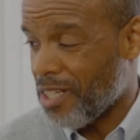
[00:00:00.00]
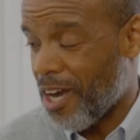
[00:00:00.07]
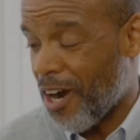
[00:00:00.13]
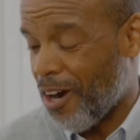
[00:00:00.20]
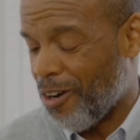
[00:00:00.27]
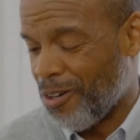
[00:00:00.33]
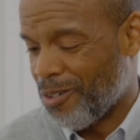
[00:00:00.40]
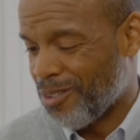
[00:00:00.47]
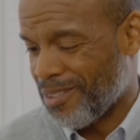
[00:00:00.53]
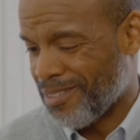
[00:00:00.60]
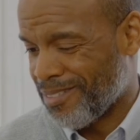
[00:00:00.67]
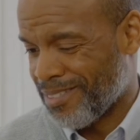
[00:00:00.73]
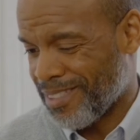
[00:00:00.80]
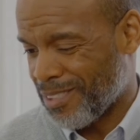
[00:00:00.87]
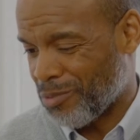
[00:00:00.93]
No.
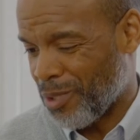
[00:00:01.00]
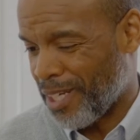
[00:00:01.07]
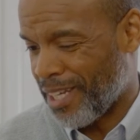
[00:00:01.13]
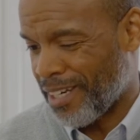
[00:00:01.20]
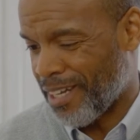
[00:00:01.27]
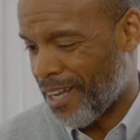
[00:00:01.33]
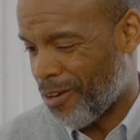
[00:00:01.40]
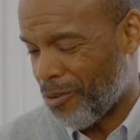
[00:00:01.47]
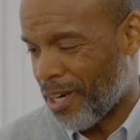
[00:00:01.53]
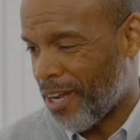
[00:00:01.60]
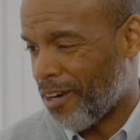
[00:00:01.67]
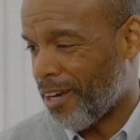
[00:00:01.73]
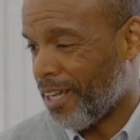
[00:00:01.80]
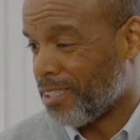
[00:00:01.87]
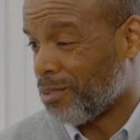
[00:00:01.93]
This weekend I went
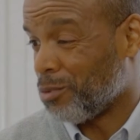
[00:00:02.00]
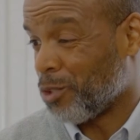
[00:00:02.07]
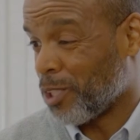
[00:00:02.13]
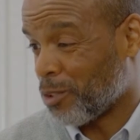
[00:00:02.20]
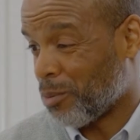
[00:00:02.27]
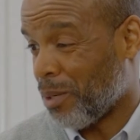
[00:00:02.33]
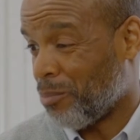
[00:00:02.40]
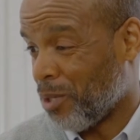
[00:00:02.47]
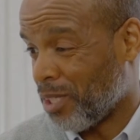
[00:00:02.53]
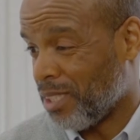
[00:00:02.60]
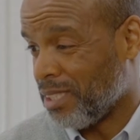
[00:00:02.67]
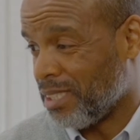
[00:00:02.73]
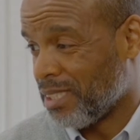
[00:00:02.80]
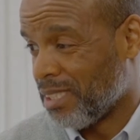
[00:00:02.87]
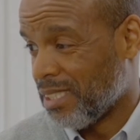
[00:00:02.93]
out and had some drinks with my
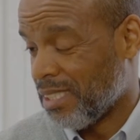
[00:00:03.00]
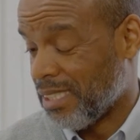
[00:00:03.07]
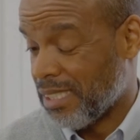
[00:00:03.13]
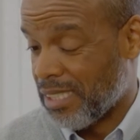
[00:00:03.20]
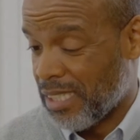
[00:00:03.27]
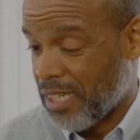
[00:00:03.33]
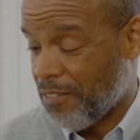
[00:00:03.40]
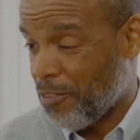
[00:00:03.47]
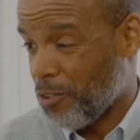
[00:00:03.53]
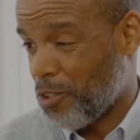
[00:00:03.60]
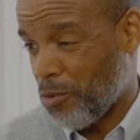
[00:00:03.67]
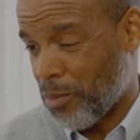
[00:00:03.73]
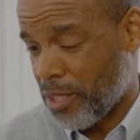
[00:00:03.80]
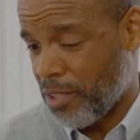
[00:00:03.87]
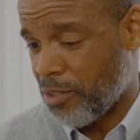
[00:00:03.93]
buddies. A few
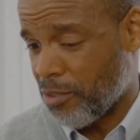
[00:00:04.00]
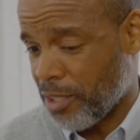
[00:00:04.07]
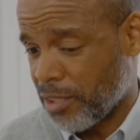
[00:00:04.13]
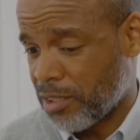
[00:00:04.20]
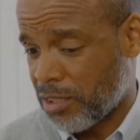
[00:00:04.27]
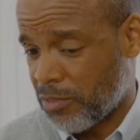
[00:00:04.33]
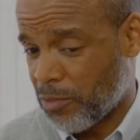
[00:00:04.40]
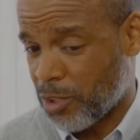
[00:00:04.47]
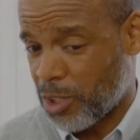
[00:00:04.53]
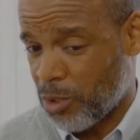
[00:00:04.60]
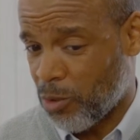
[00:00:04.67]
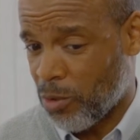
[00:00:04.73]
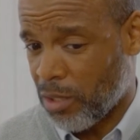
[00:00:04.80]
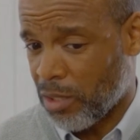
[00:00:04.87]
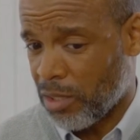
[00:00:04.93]
too many drinks, for
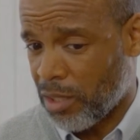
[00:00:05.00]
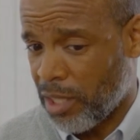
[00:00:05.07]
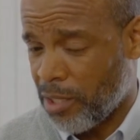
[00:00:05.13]
sure.